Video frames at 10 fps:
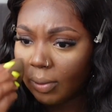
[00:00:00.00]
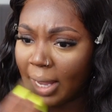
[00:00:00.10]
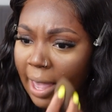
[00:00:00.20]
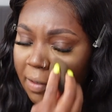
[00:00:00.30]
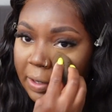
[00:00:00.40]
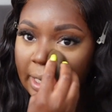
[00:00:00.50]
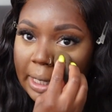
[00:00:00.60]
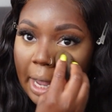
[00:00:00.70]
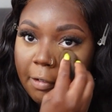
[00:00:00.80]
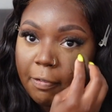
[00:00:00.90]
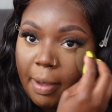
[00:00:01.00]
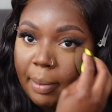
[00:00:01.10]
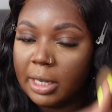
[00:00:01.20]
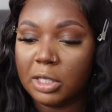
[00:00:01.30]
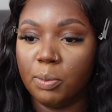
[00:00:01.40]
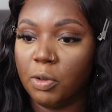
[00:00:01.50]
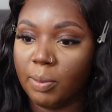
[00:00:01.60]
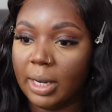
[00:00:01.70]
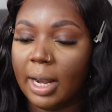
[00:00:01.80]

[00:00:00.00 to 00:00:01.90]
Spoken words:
heavily like feminist movement,